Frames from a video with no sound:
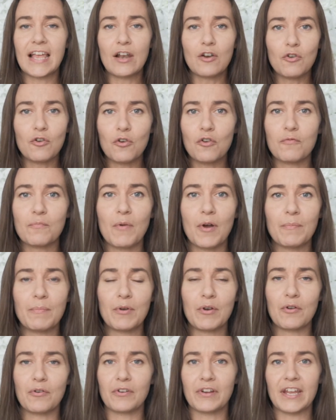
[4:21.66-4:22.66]
all of my
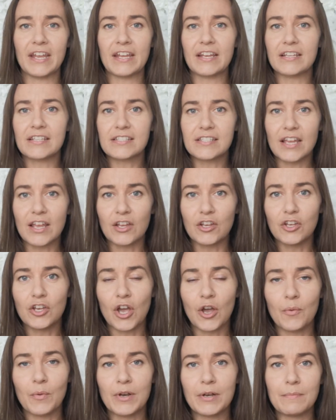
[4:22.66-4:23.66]
belongings and
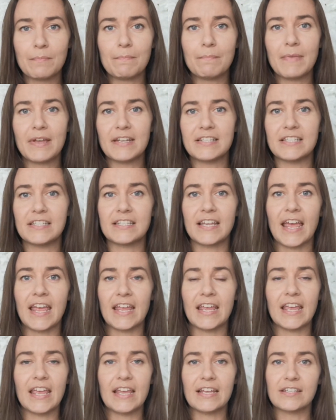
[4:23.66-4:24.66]
go and
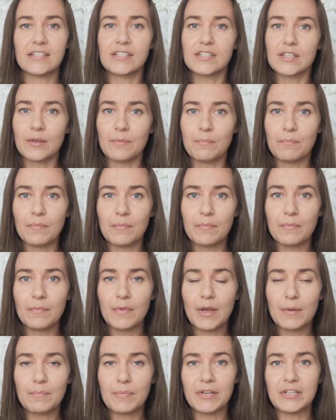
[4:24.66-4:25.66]
meditate in some
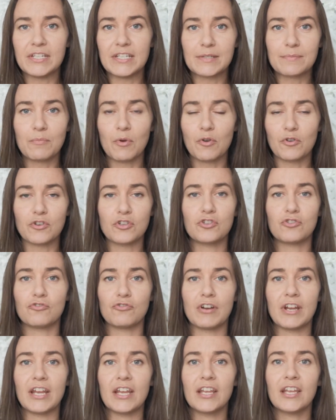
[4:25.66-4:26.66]
Buddhist
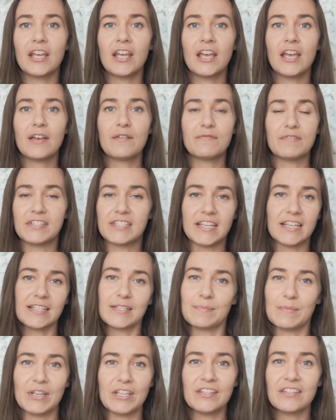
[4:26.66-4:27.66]
monastery for
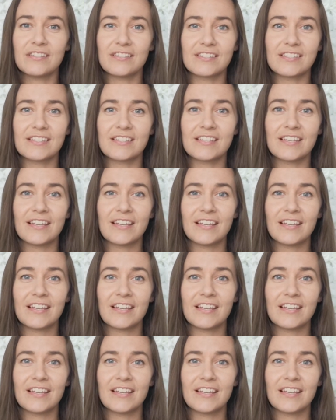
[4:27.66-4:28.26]
6 months.